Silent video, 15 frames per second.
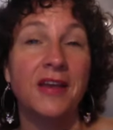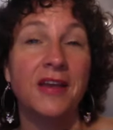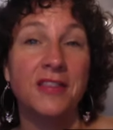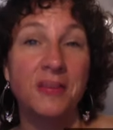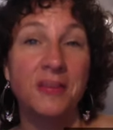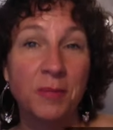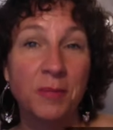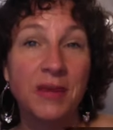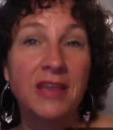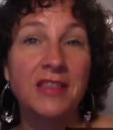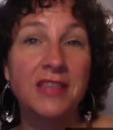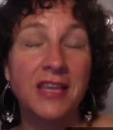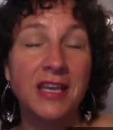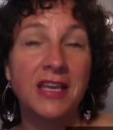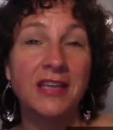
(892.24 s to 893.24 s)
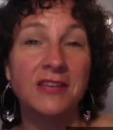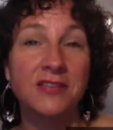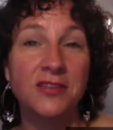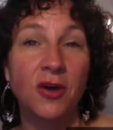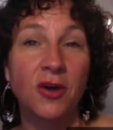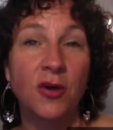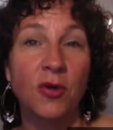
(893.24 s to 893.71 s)
The big thing is,
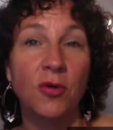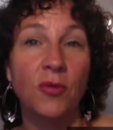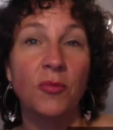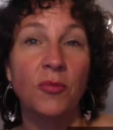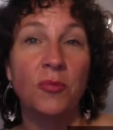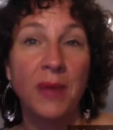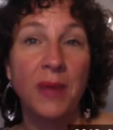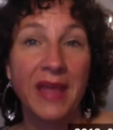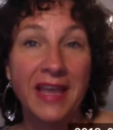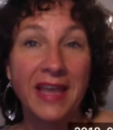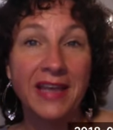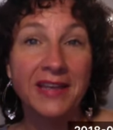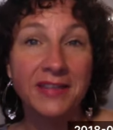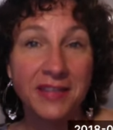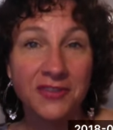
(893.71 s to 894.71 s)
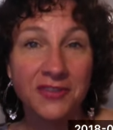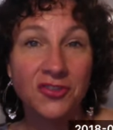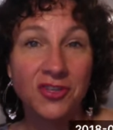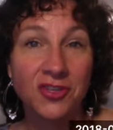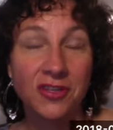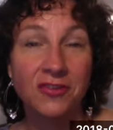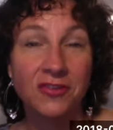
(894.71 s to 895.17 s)
though, paying
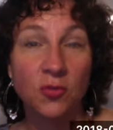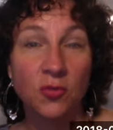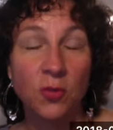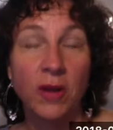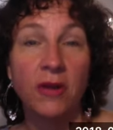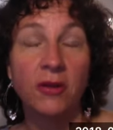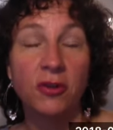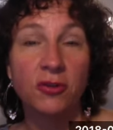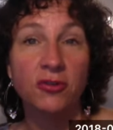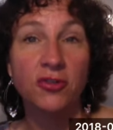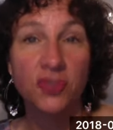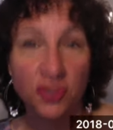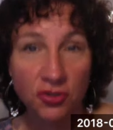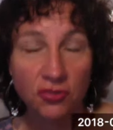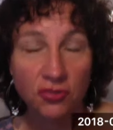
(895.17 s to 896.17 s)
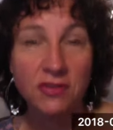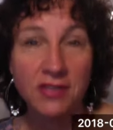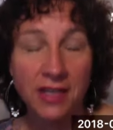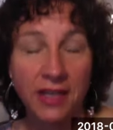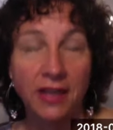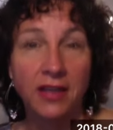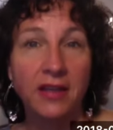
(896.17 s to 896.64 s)
attention to where you're
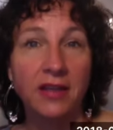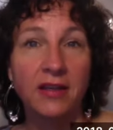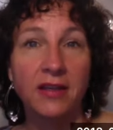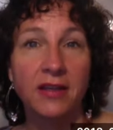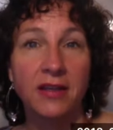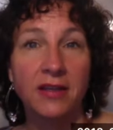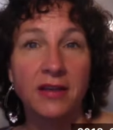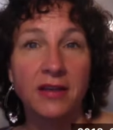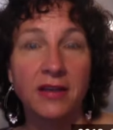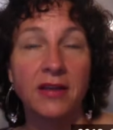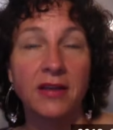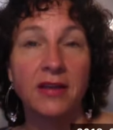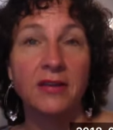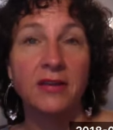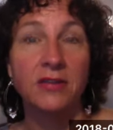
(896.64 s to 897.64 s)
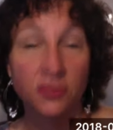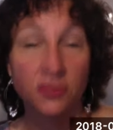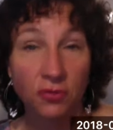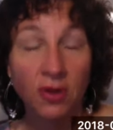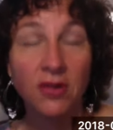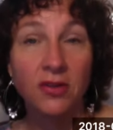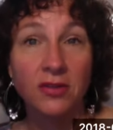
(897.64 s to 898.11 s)
choosing
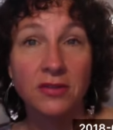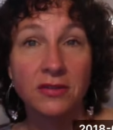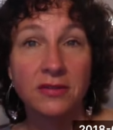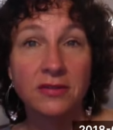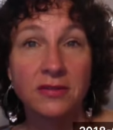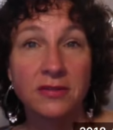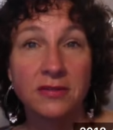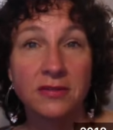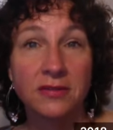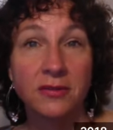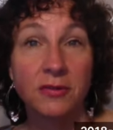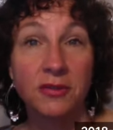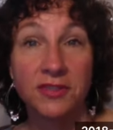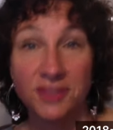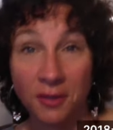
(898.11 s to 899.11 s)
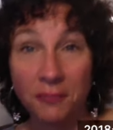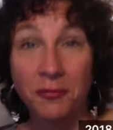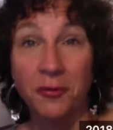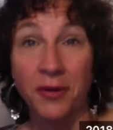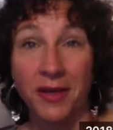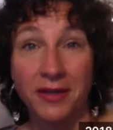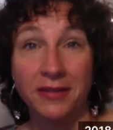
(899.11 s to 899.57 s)
struggle. or suffering.